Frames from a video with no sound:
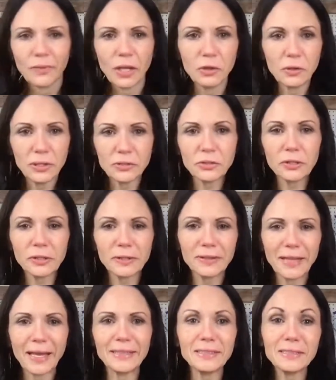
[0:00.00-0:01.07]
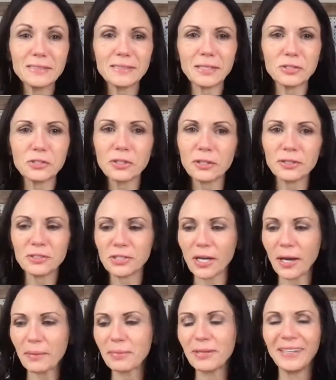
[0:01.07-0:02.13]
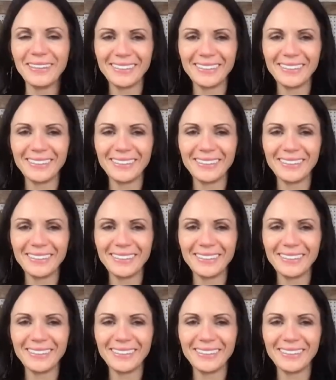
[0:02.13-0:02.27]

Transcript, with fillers: you guys are gonna. I did such a good job